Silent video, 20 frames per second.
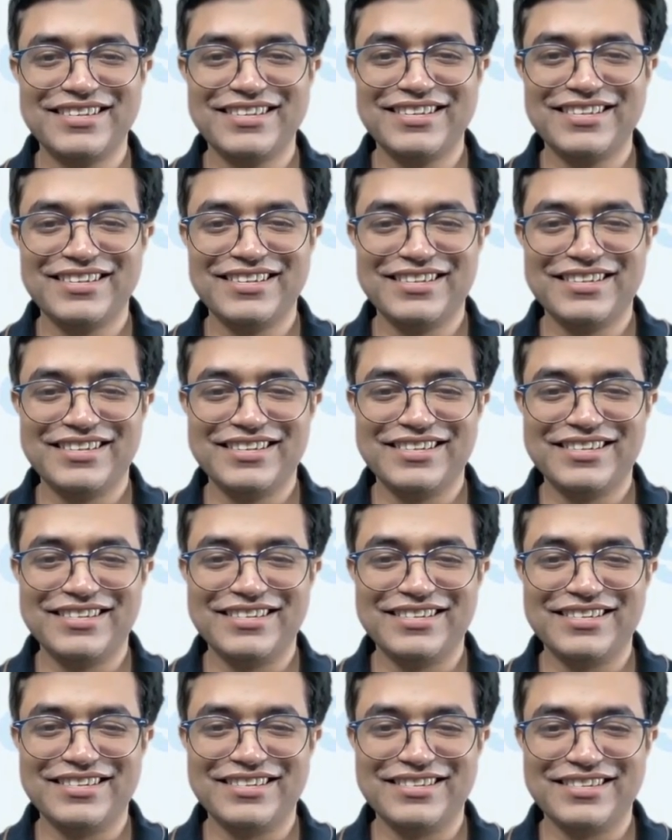
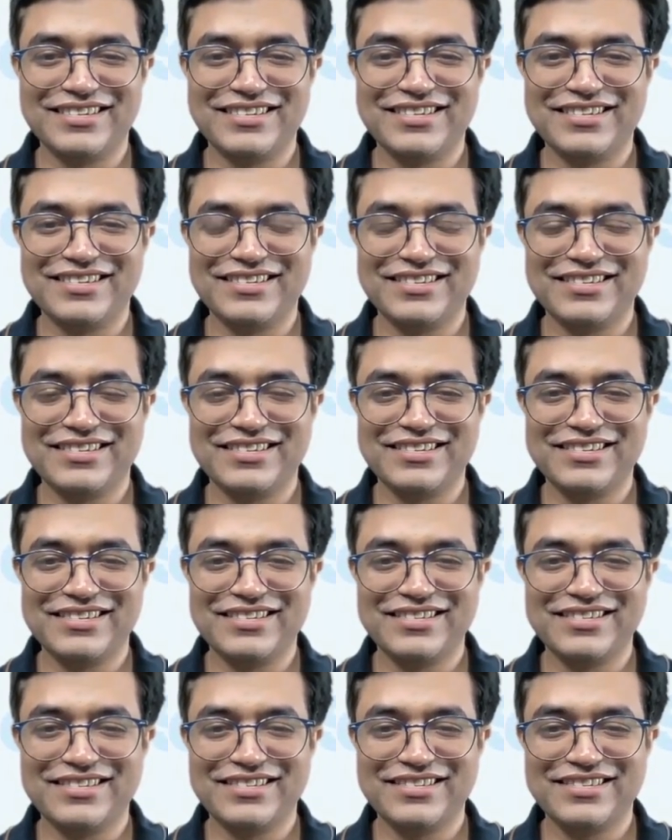
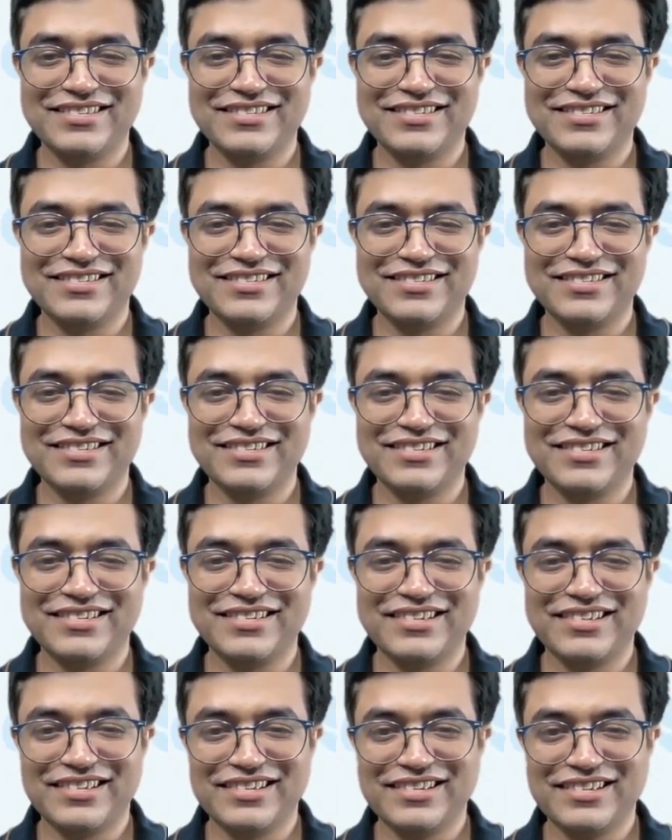
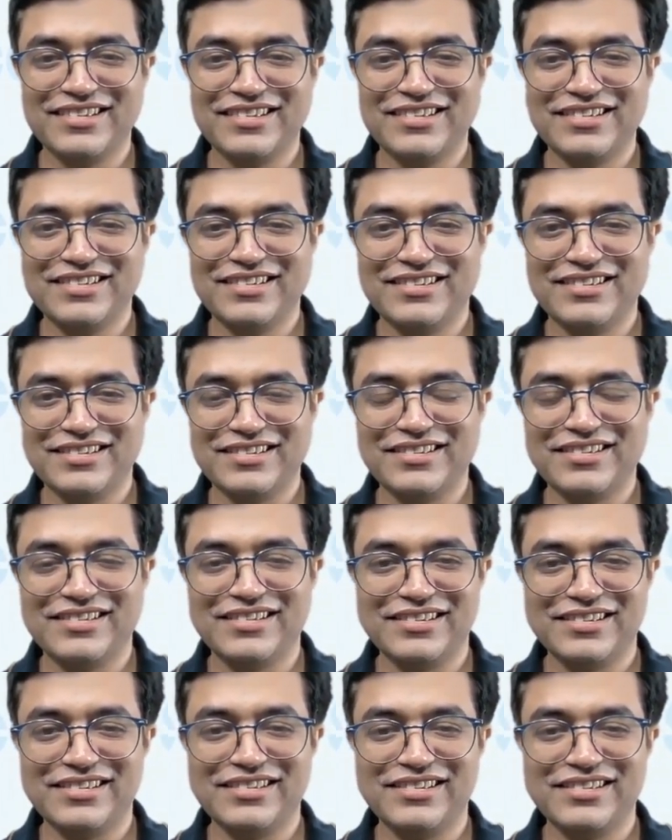
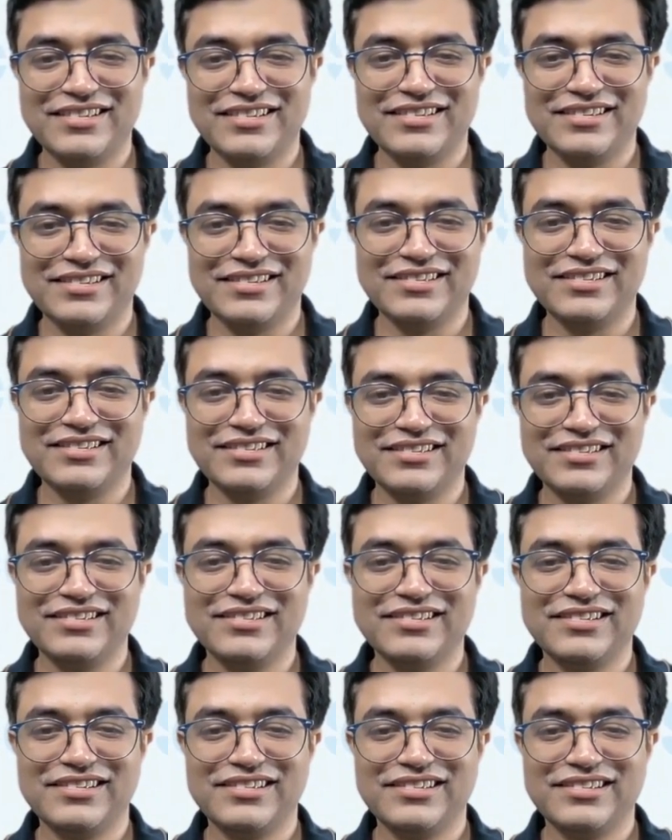
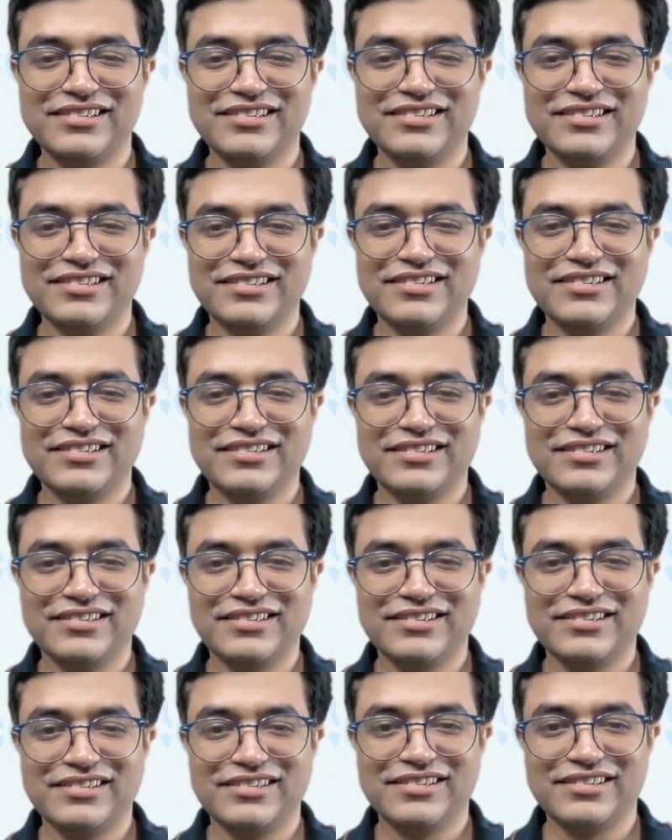
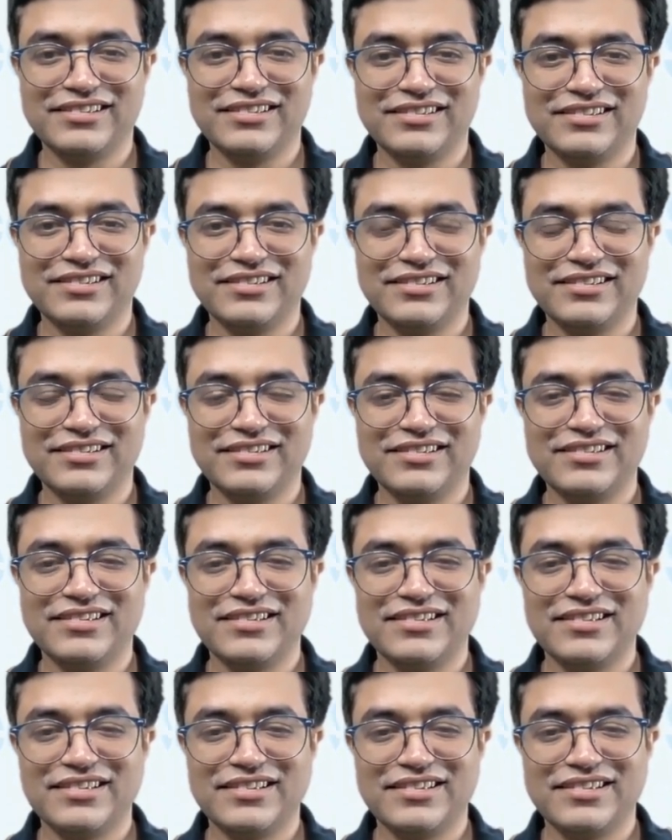
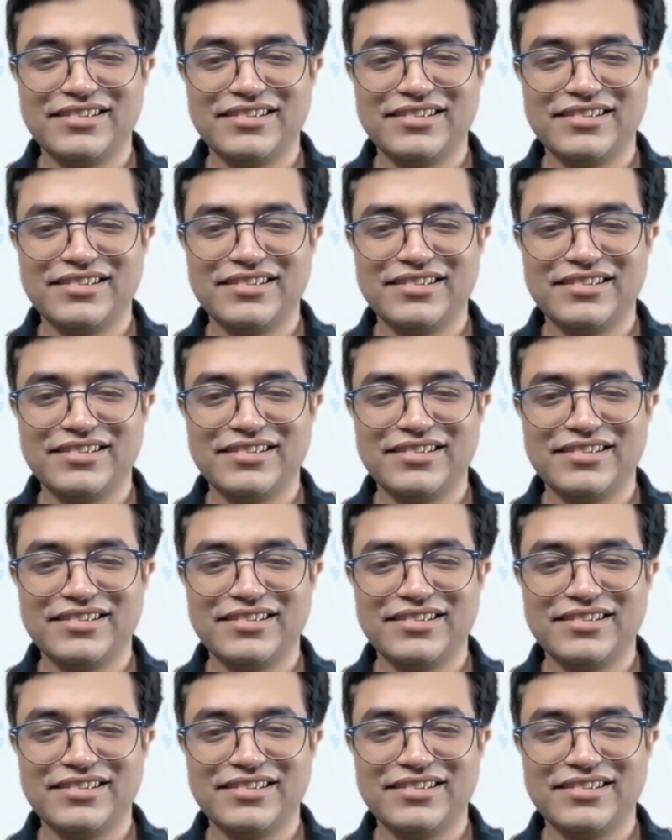[no speech]